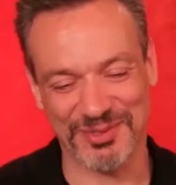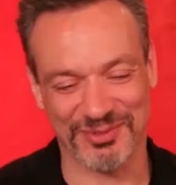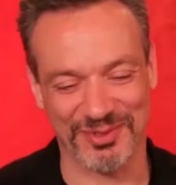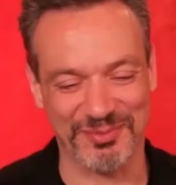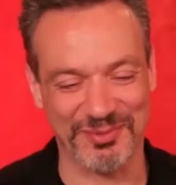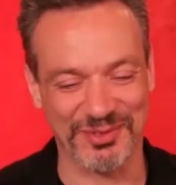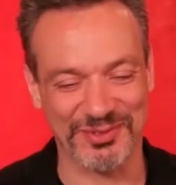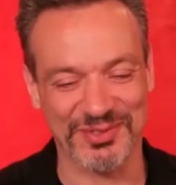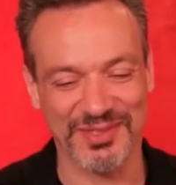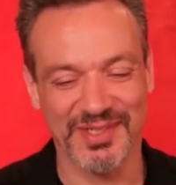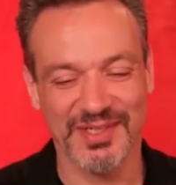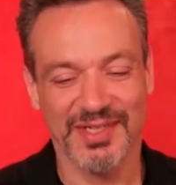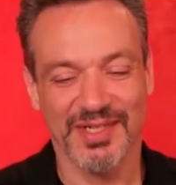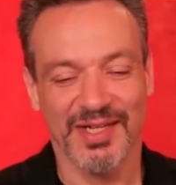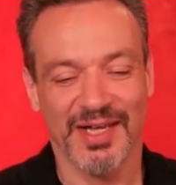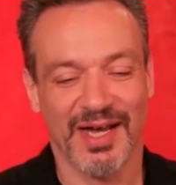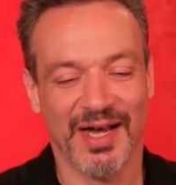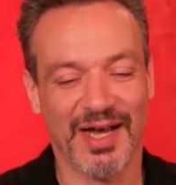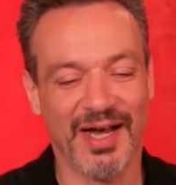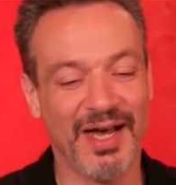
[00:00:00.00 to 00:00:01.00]
to be criminals.
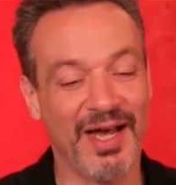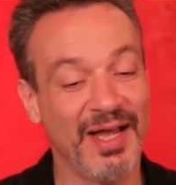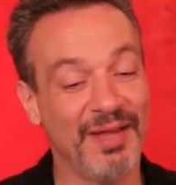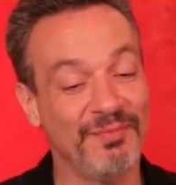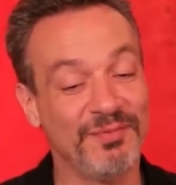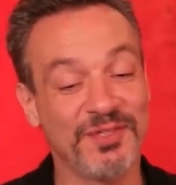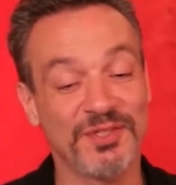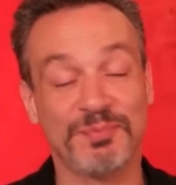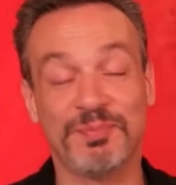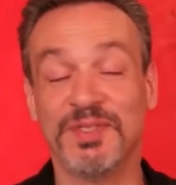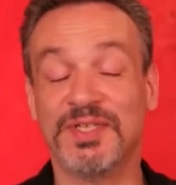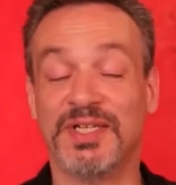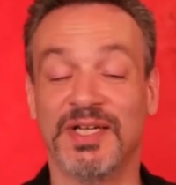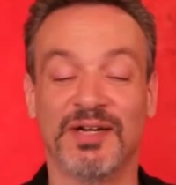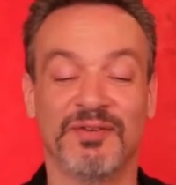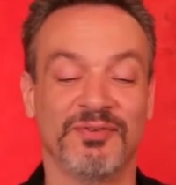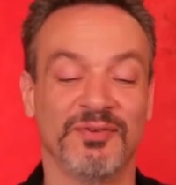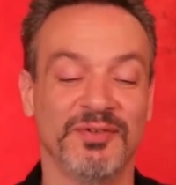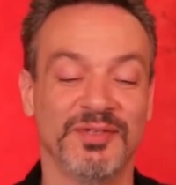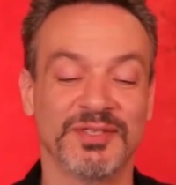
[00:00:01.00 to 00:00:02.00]
Uh, and just be
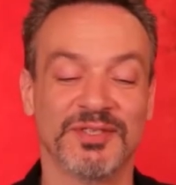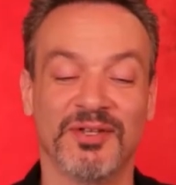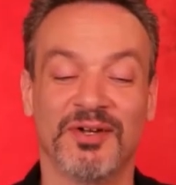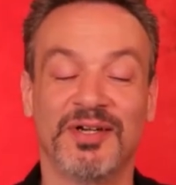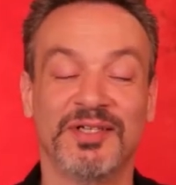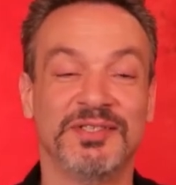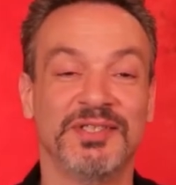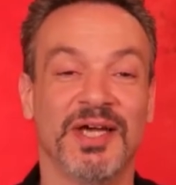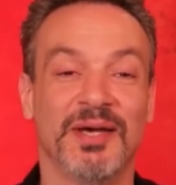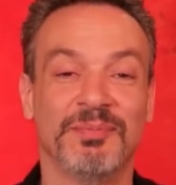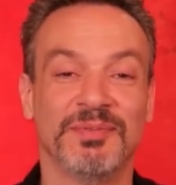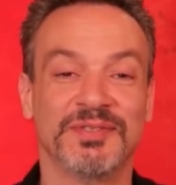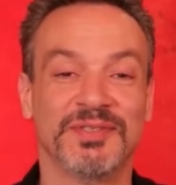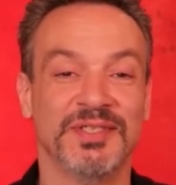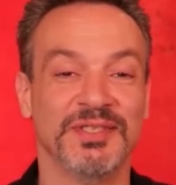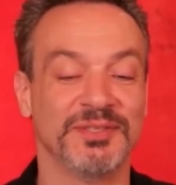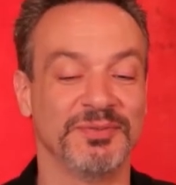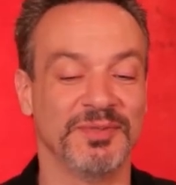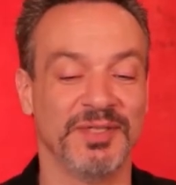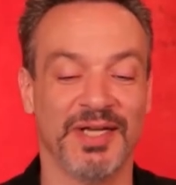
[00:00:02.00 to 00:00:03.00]
careful, as Laura Chappell
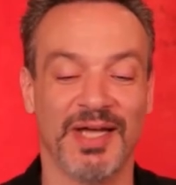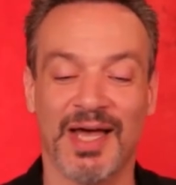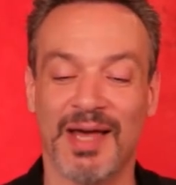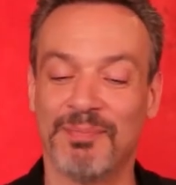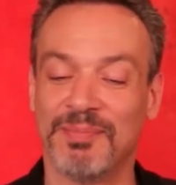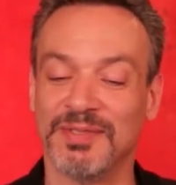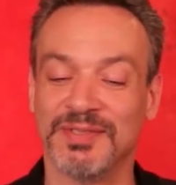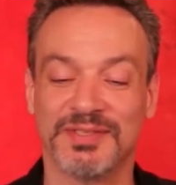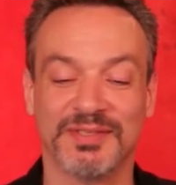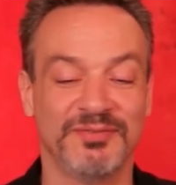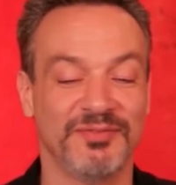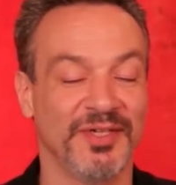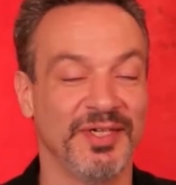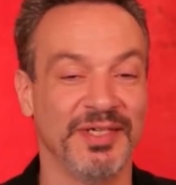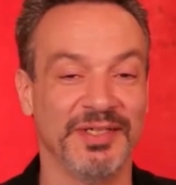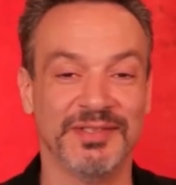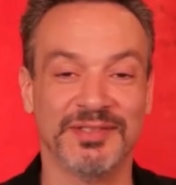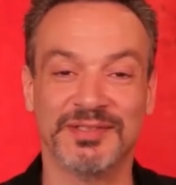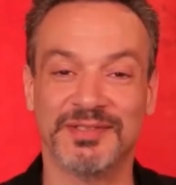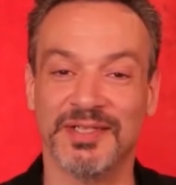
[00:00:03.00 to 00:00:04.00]
says, what happens in
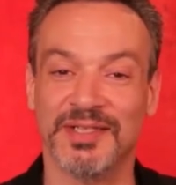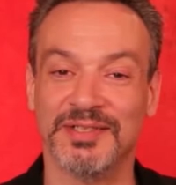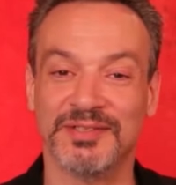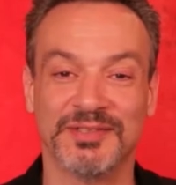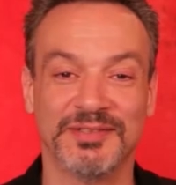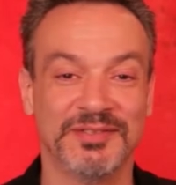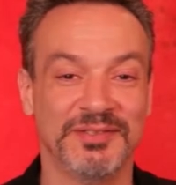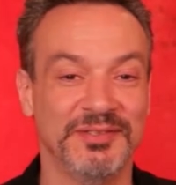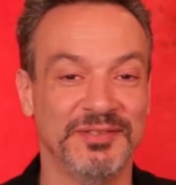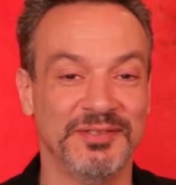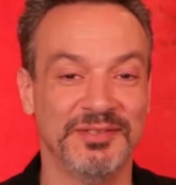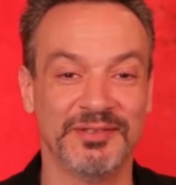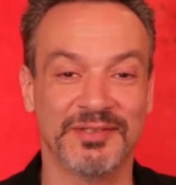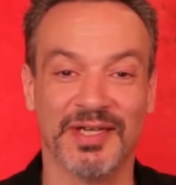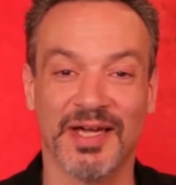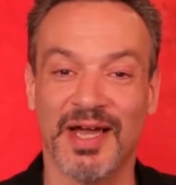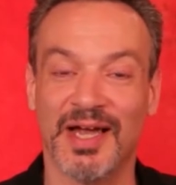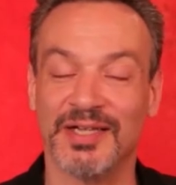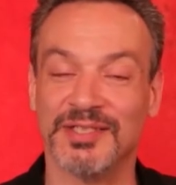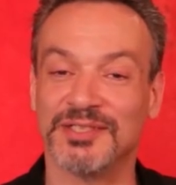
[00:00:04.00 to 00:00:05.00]
Vegas stays in Google
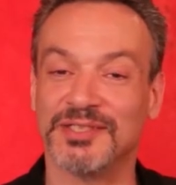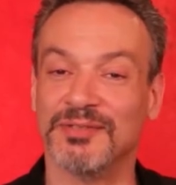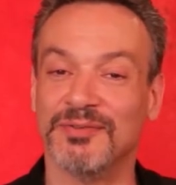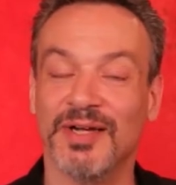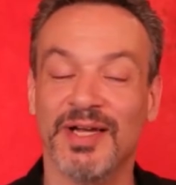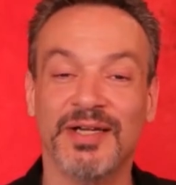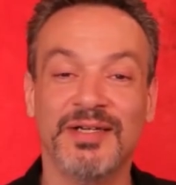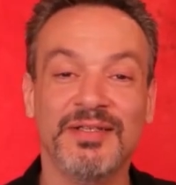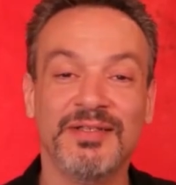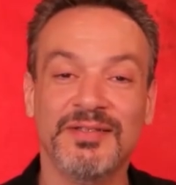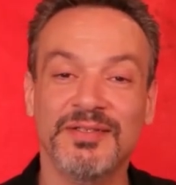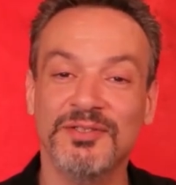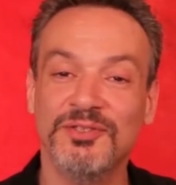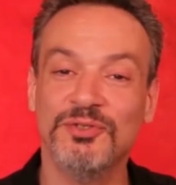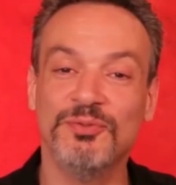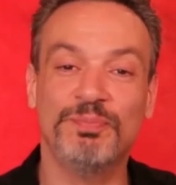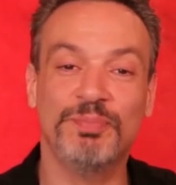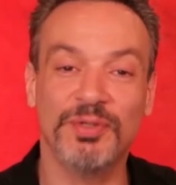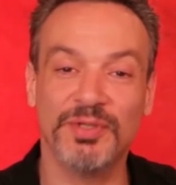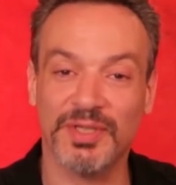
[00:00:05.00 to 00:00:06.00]
Cache. So anything
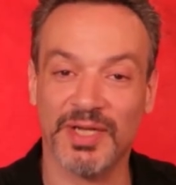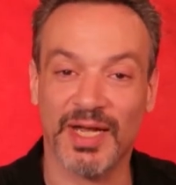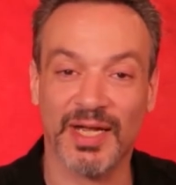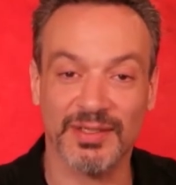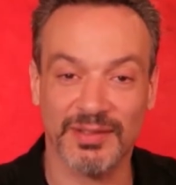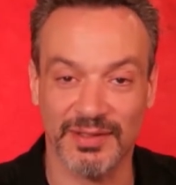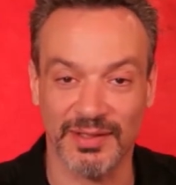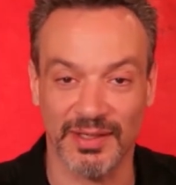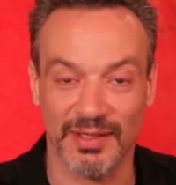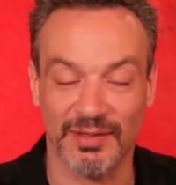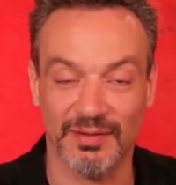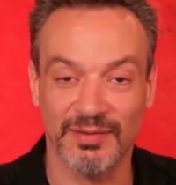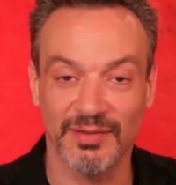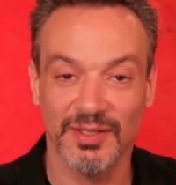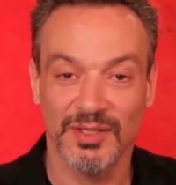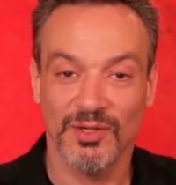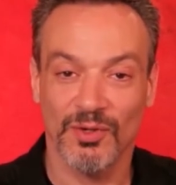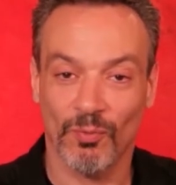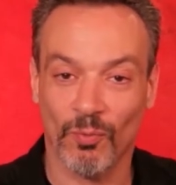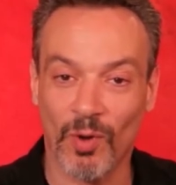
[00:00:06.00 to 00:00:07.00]
you put out there,
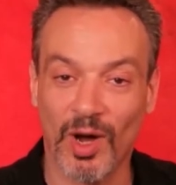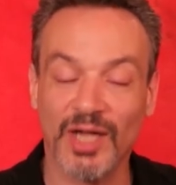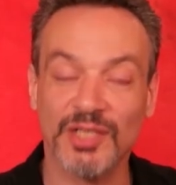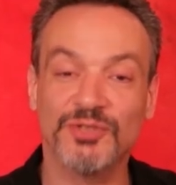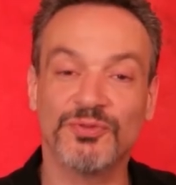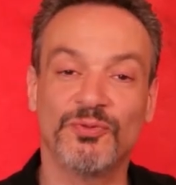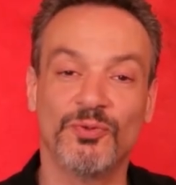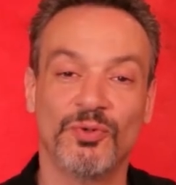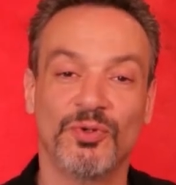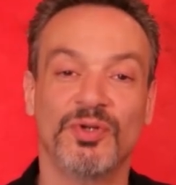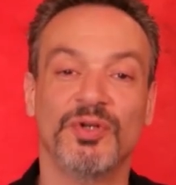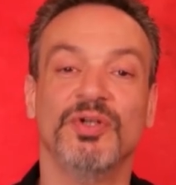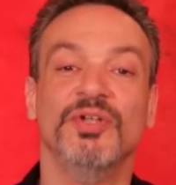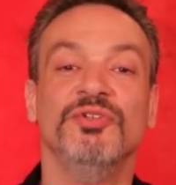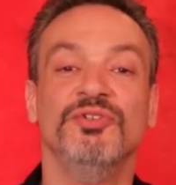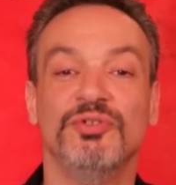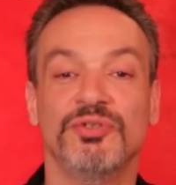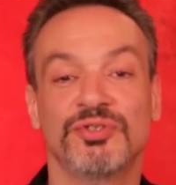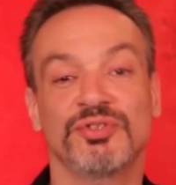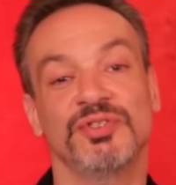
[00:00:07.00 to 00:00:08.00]
watch for,
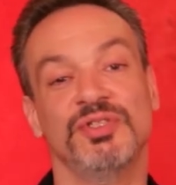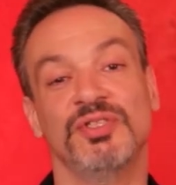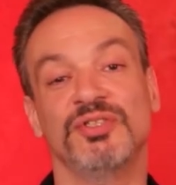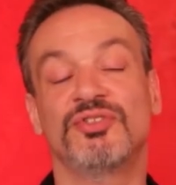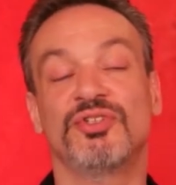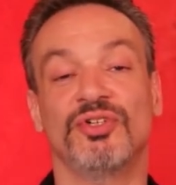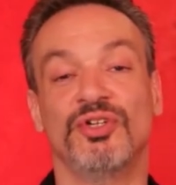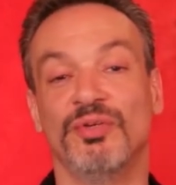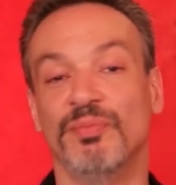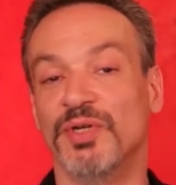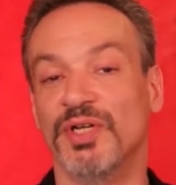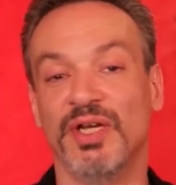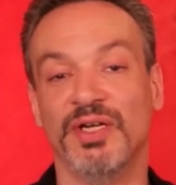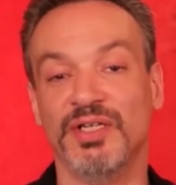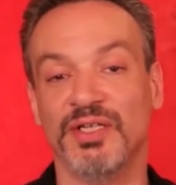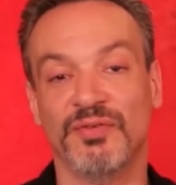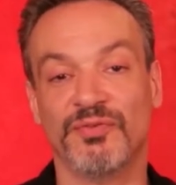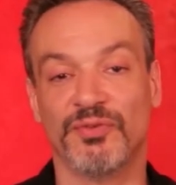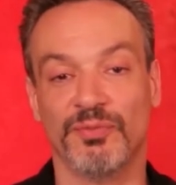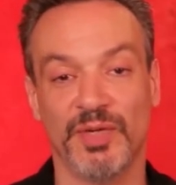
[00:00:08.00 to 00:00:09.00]
and usually the term in
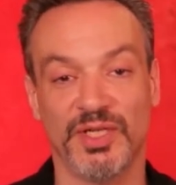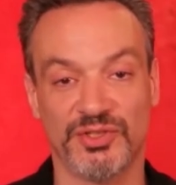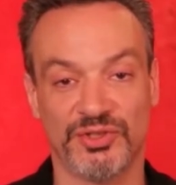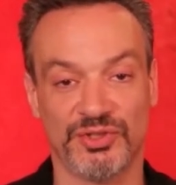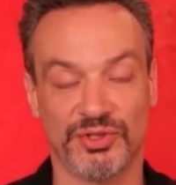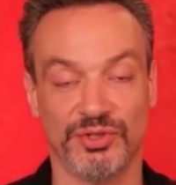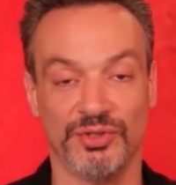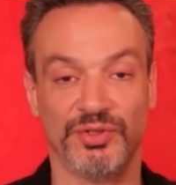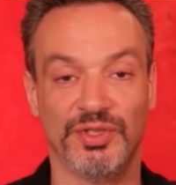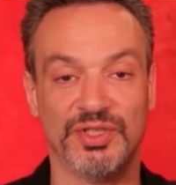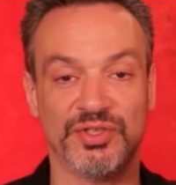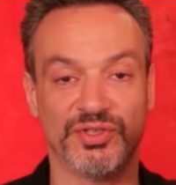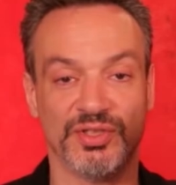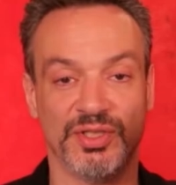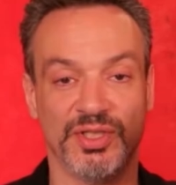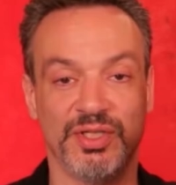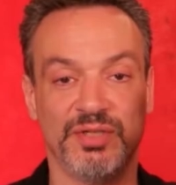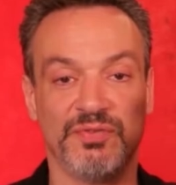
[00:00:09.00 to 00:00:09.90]
any information security is